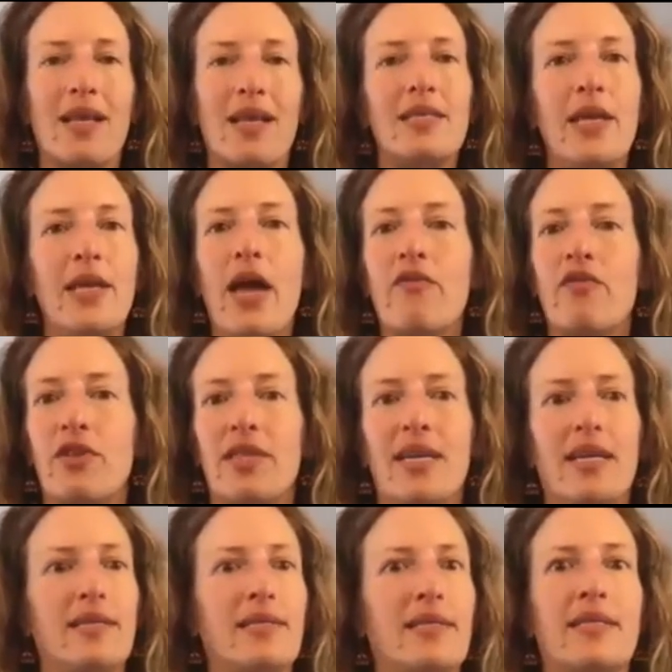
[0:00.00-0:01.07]
because not everything
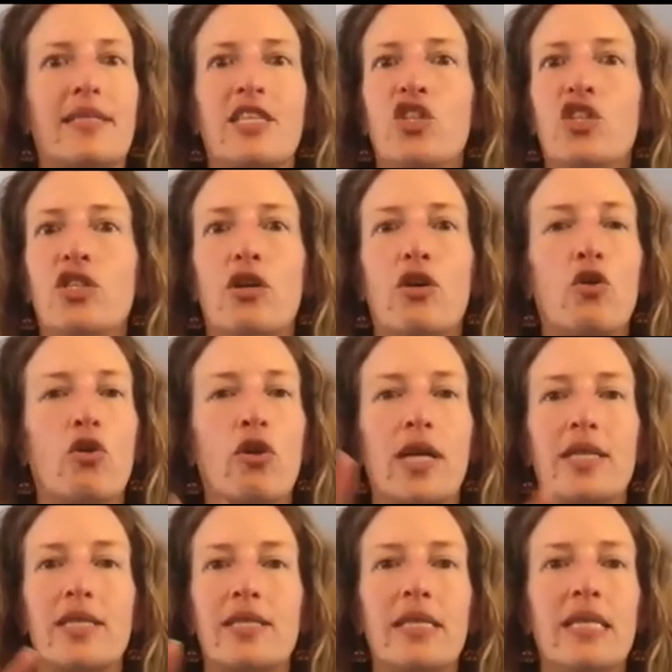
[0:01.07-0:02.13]
is digital or on
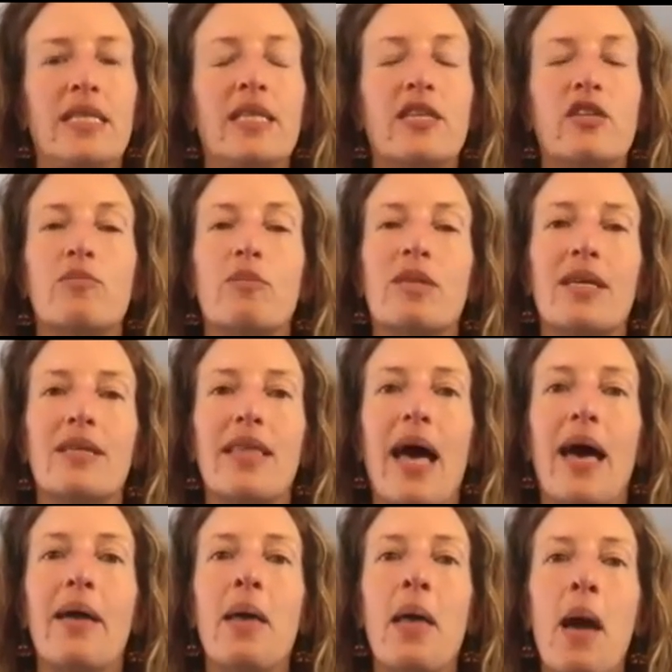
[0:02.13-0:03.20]
a CD or something like
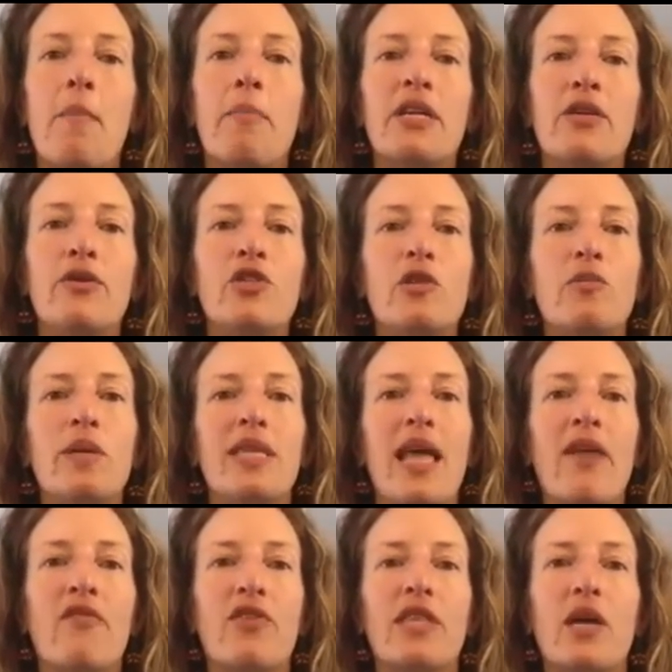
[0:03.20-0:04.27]
that. But it used to be that
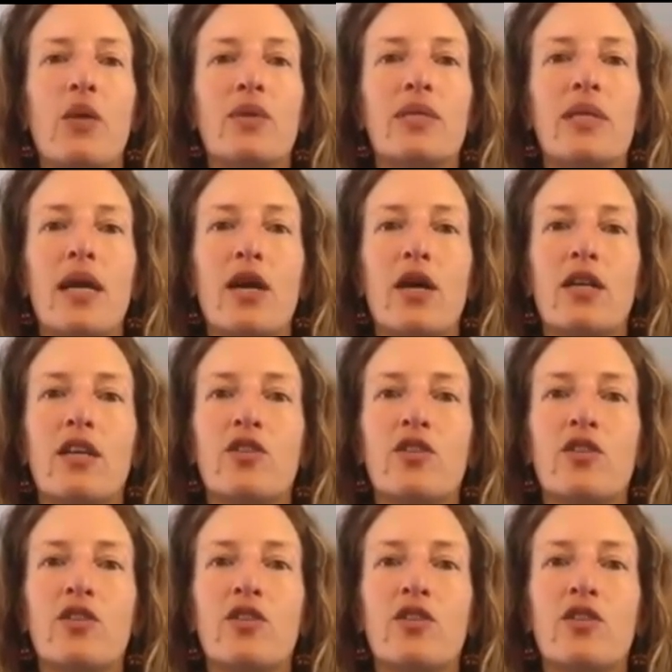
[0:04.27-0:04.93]
everything was like on a